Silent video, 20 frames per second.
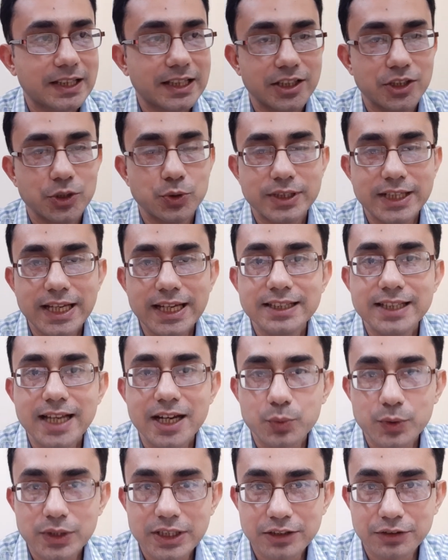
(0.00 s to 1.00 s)
You take
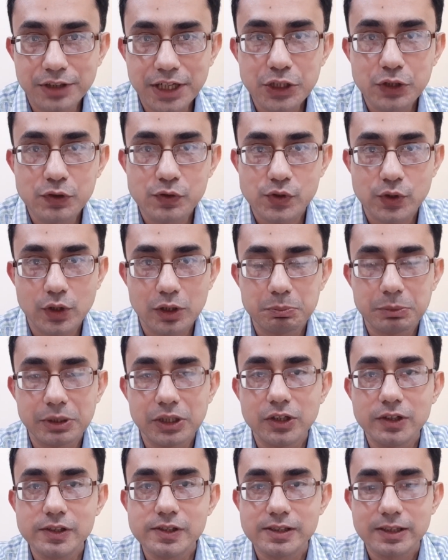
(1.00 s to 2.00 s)
that with a grain of salt
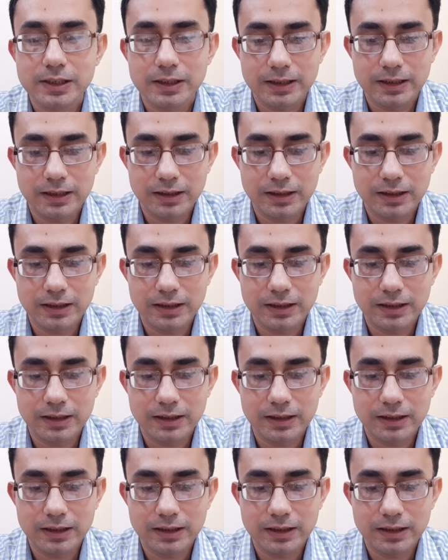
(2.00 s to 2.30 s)
because